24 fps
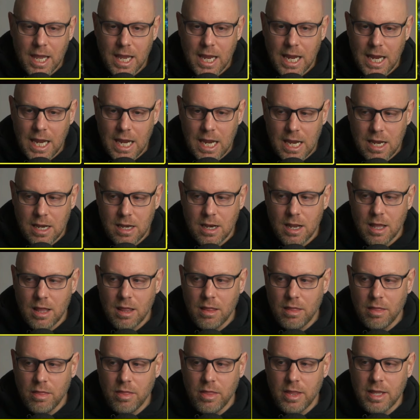in
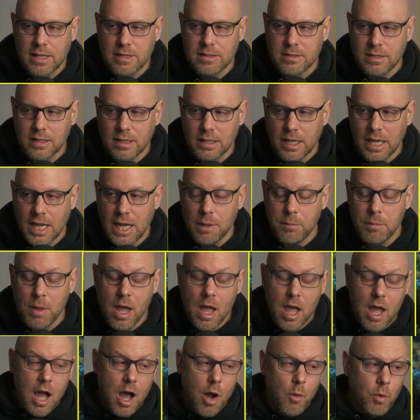this game.
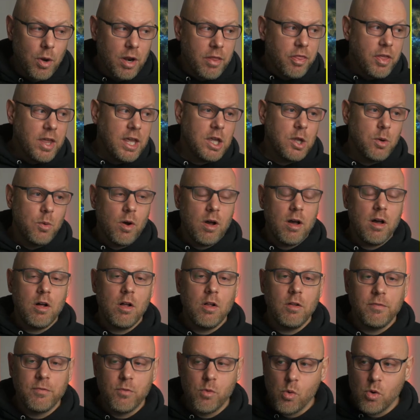I want to thank you
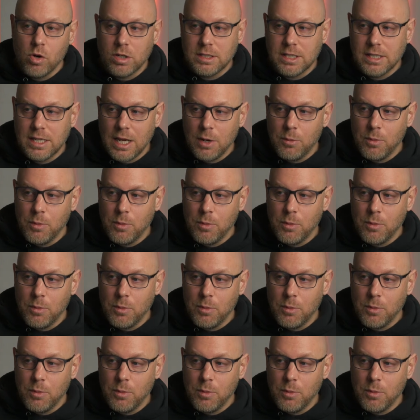all for today.